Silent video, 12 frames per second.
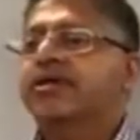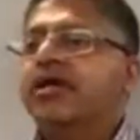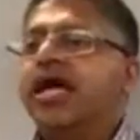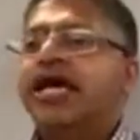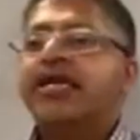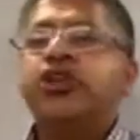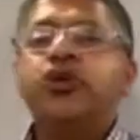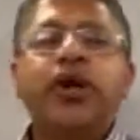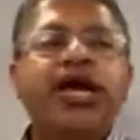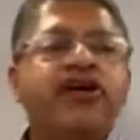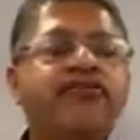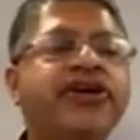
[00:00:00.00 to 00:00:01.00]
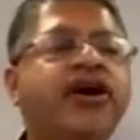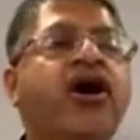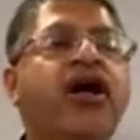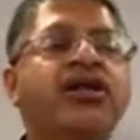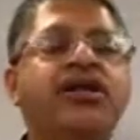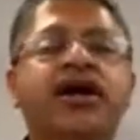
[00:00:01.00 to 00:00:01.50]
And through every
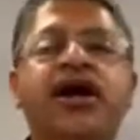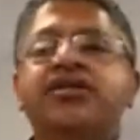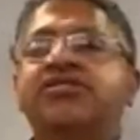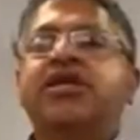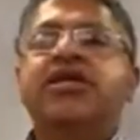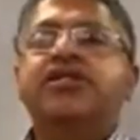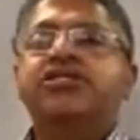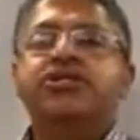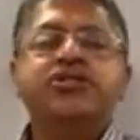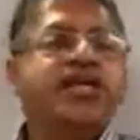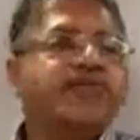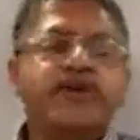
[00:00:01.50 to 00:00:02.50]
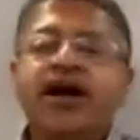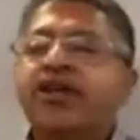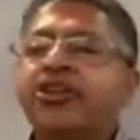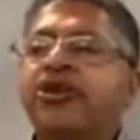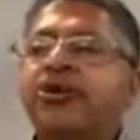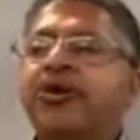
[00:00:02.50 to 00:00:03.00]
Holocaust the Jews have
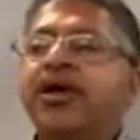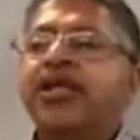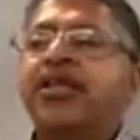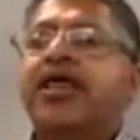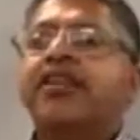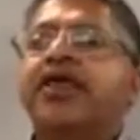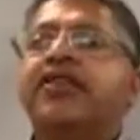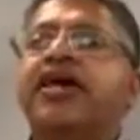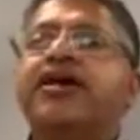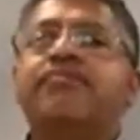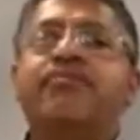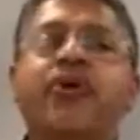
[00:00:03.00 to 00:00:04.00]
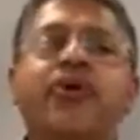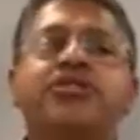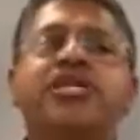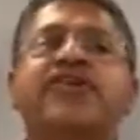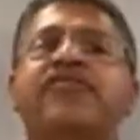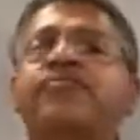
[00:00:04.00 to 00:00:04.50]
gone through, they
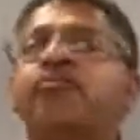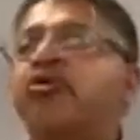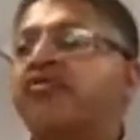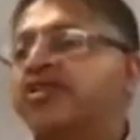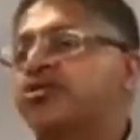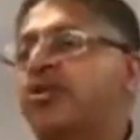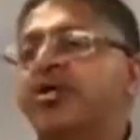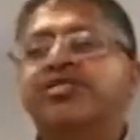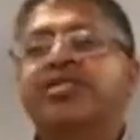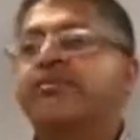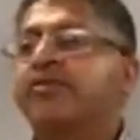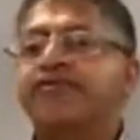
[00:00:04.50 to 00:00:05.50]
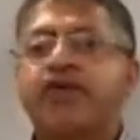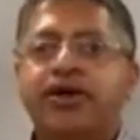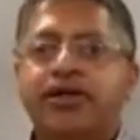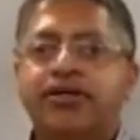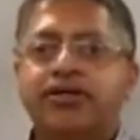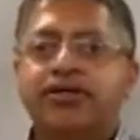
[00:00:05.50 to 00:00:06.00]
emerged even more victorious than before.
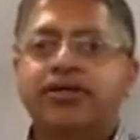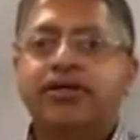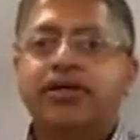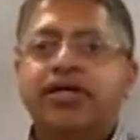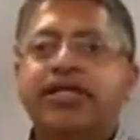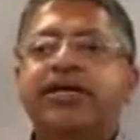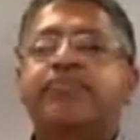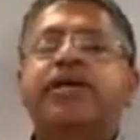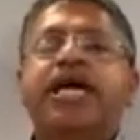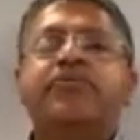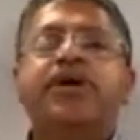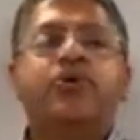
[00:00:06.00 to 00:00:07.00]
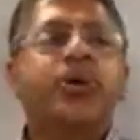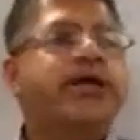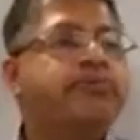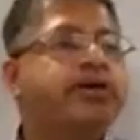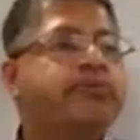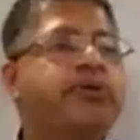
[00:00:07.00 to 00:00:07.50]
They became a greater
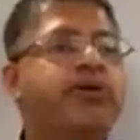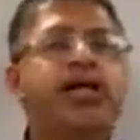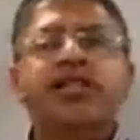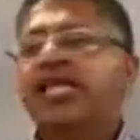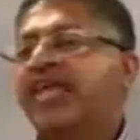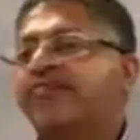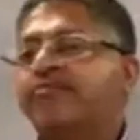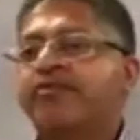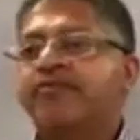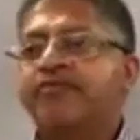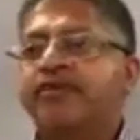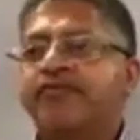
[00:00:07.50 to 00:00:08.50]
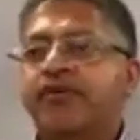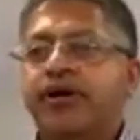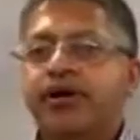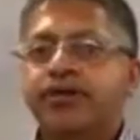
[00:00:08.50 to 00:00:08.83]
people than even before.